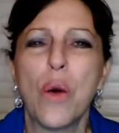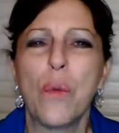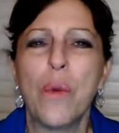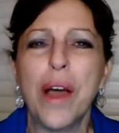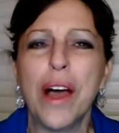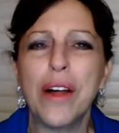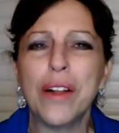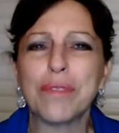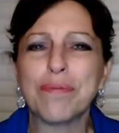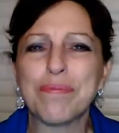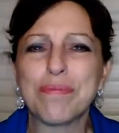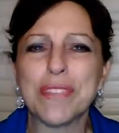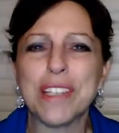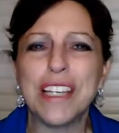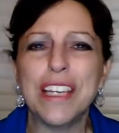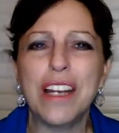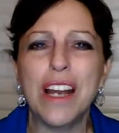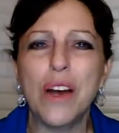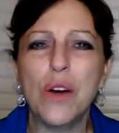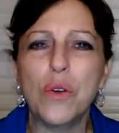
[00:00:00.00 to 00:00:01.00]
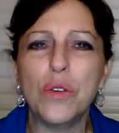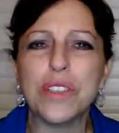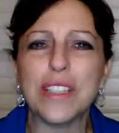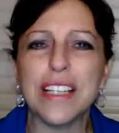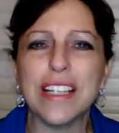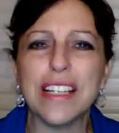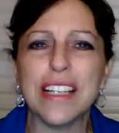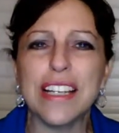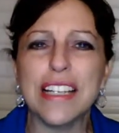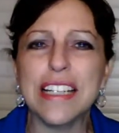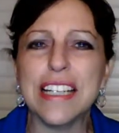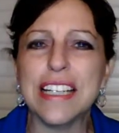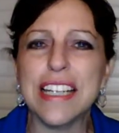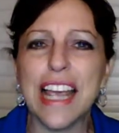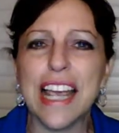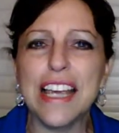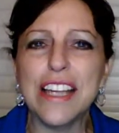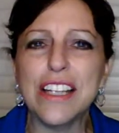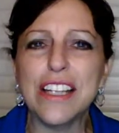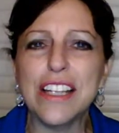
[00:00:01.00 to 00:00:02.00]
Well, in
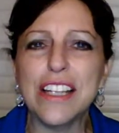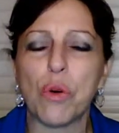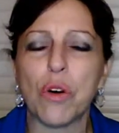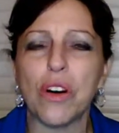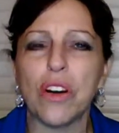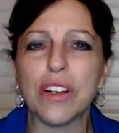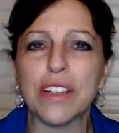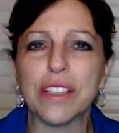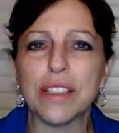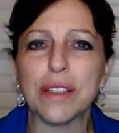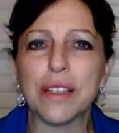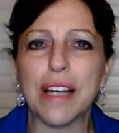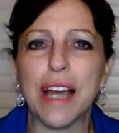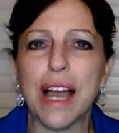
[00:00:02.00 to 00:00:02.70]
today's world,